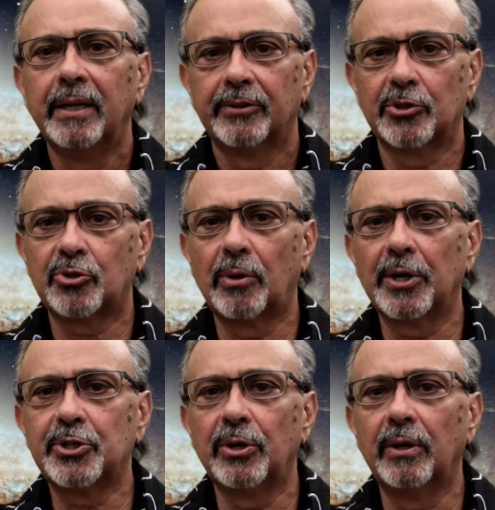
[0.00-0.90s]
the
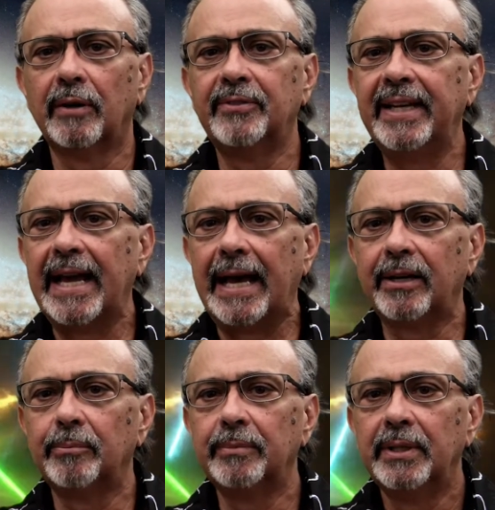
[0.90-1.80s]
structure of the
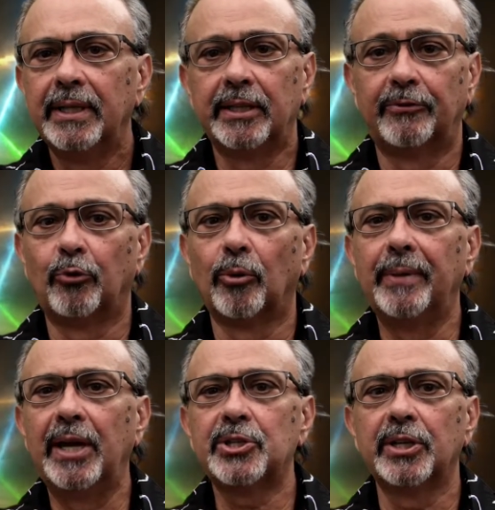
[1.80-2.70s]
atom, and the
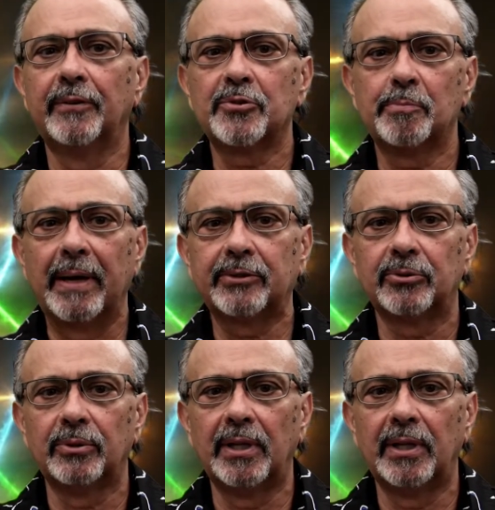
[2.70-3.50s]
formation of spectral